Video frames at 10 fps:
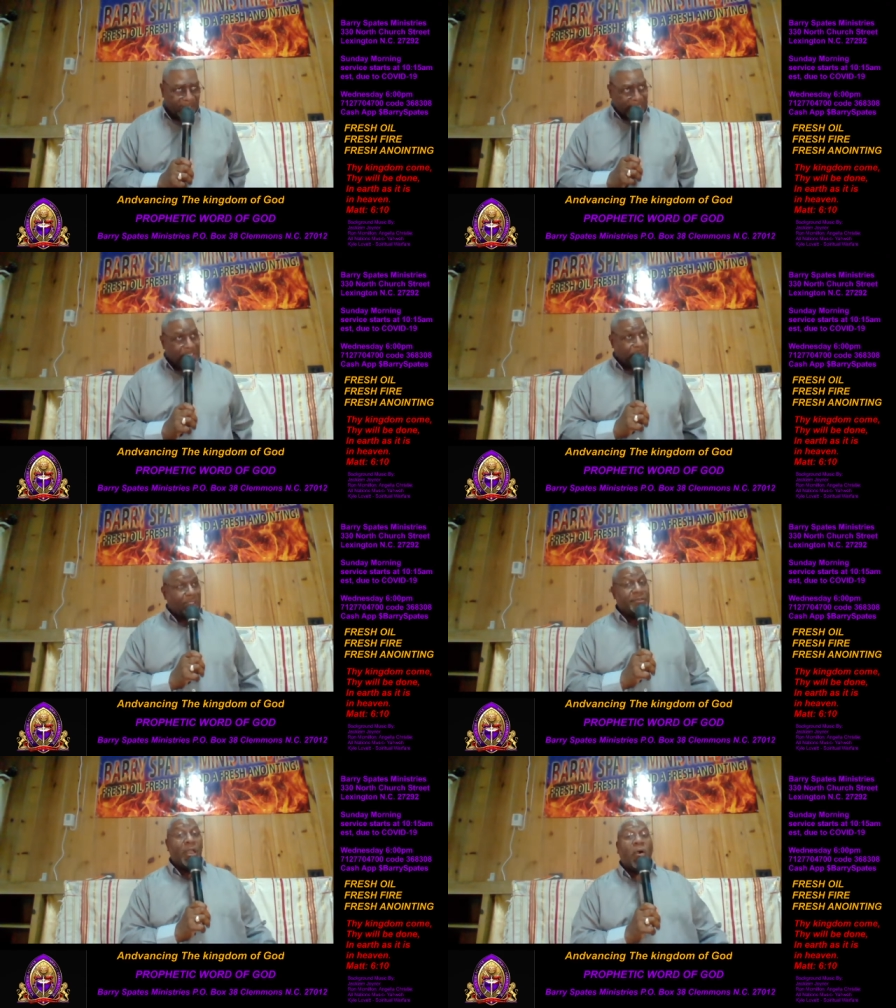in case you
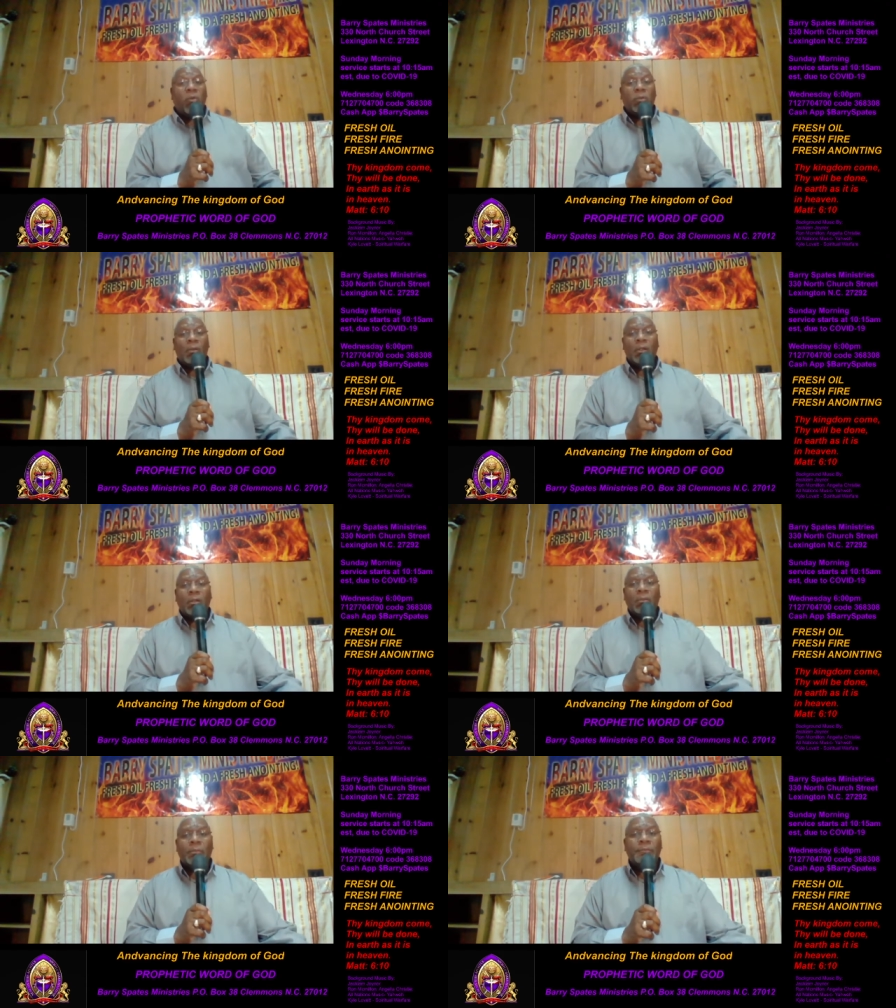didn't know.
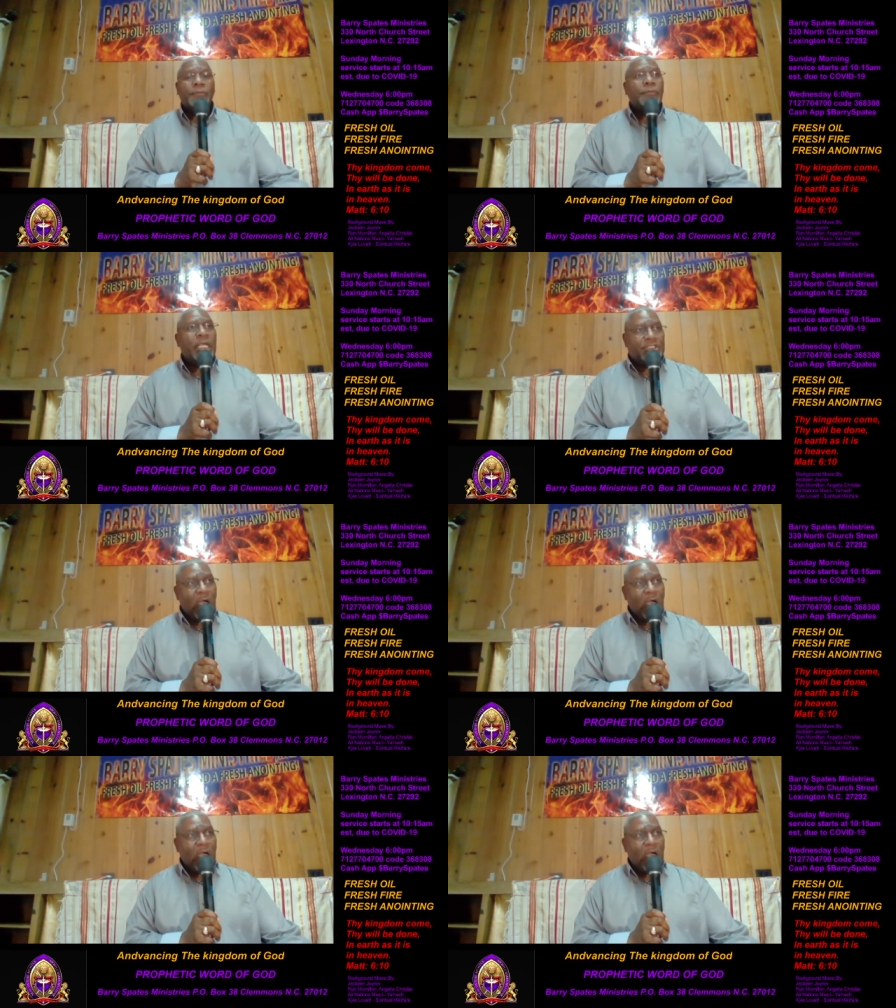He's